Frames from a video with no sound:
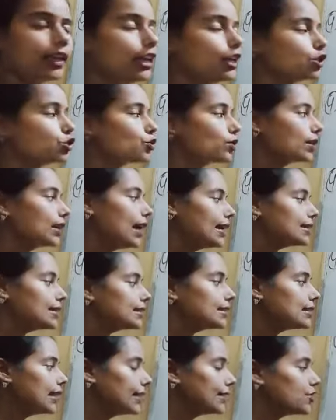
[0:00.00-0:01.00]
So class,
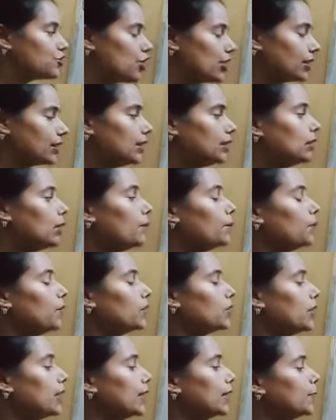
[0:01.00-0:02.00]
let's check the
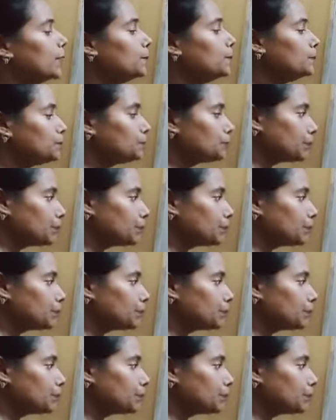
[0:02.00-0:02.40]
number there.